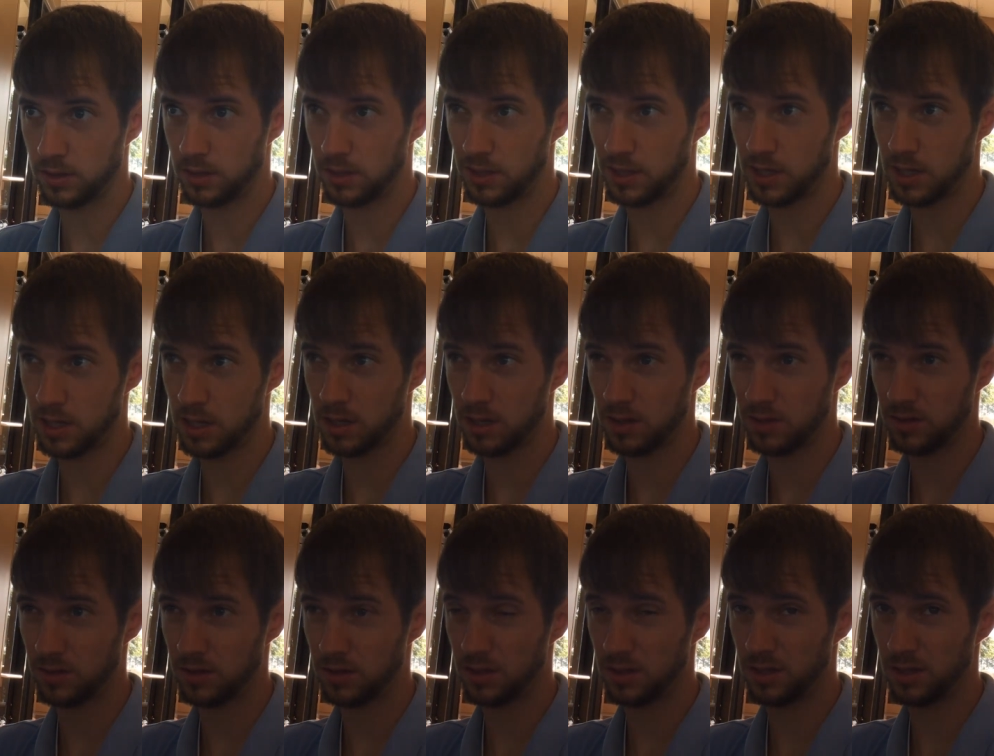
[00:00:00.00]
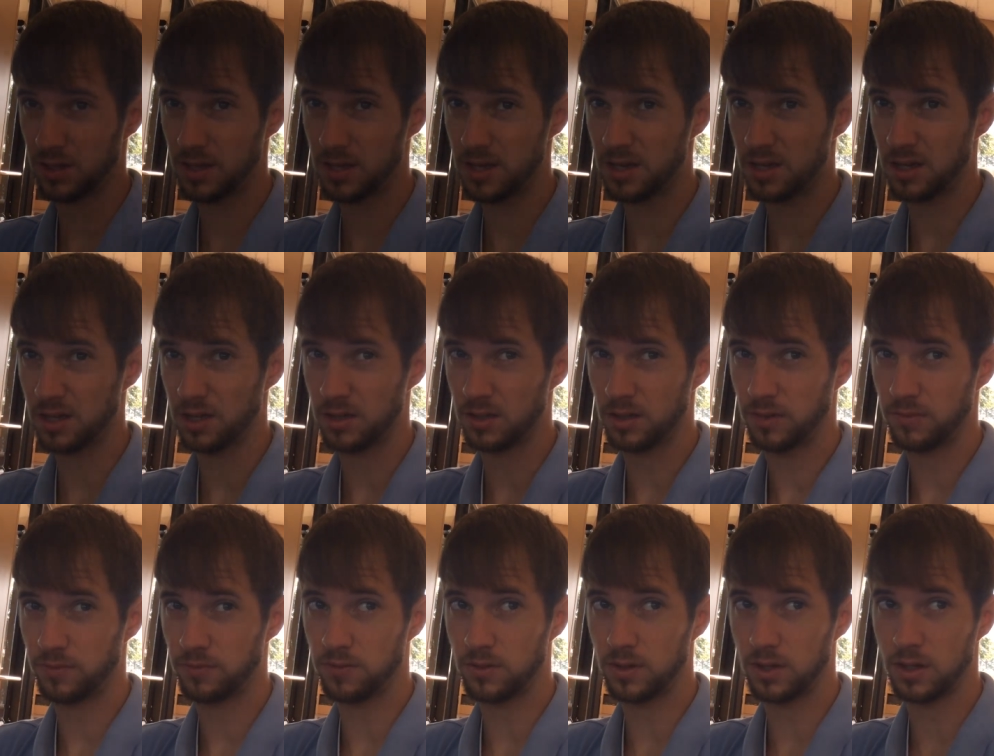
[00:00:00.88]
Right, yeah, Daddy? Yeah.
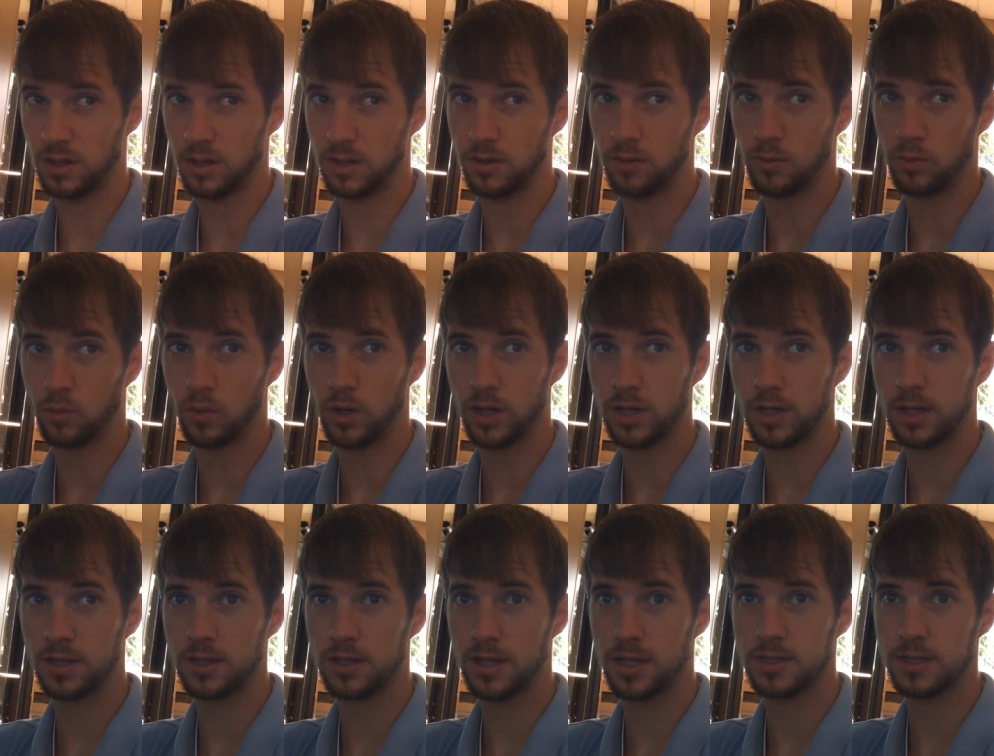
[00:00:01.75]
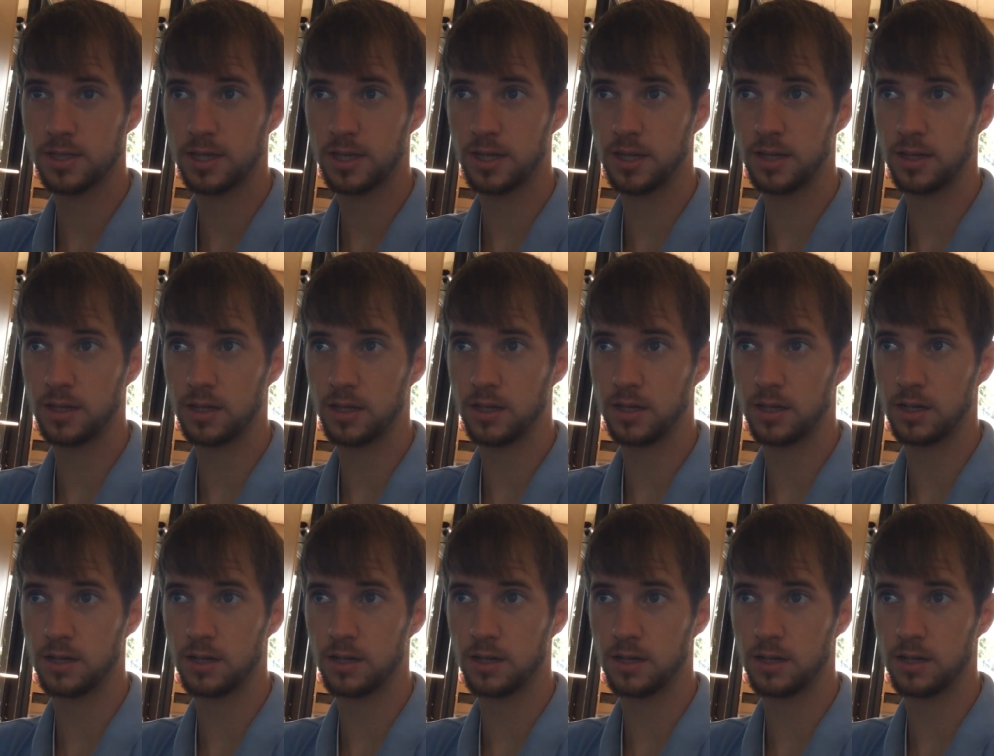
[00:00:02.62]
Uh, what do they say?